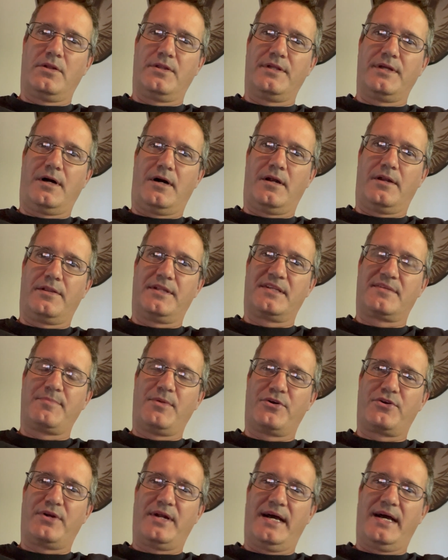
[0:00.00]
this
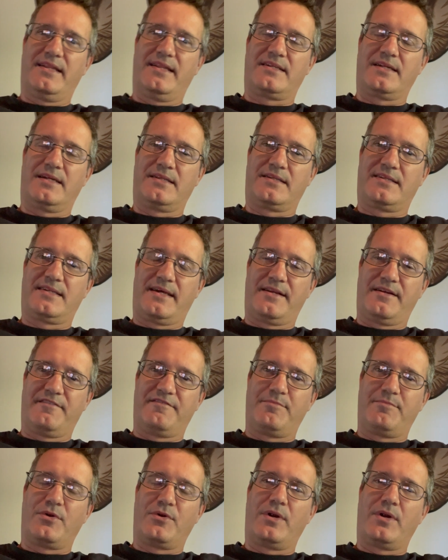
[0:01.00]
motor has a set
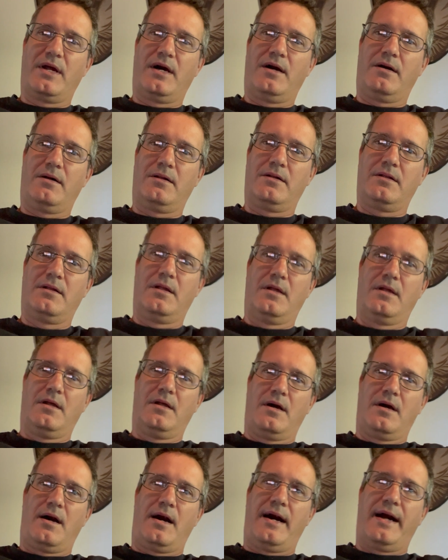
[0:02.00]
of Morel
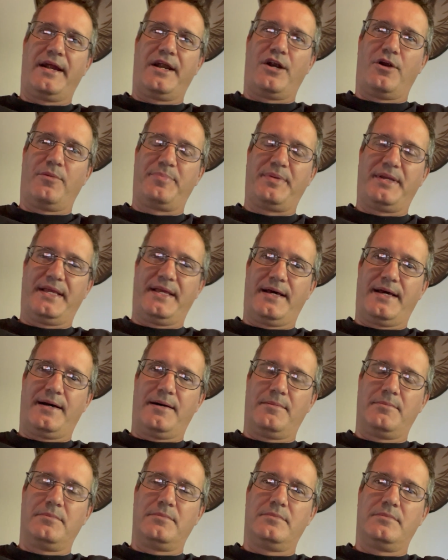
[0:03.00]
high
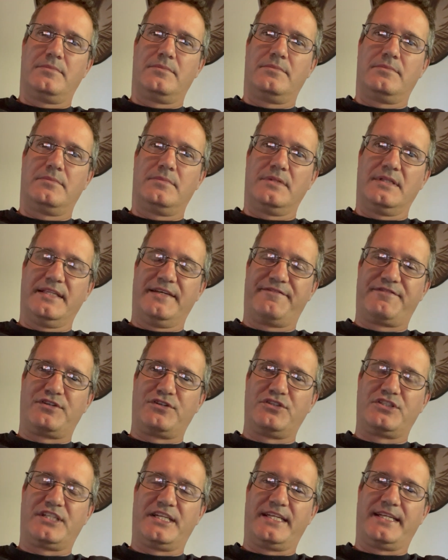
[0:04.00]
RPM
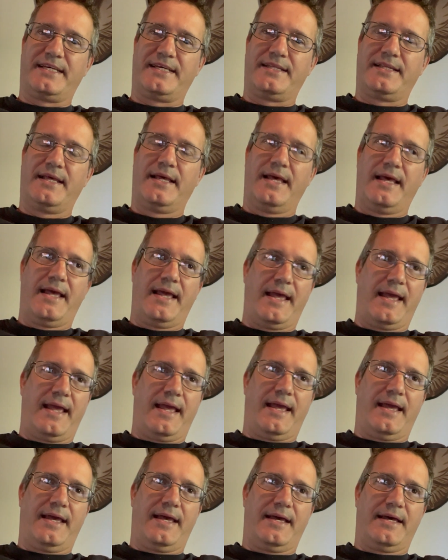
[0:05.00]
lifters in it,
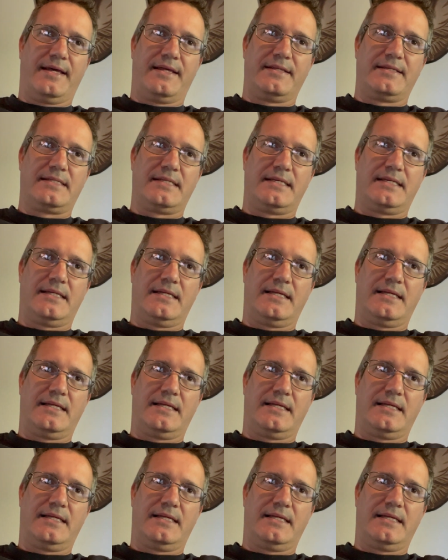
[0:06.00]
and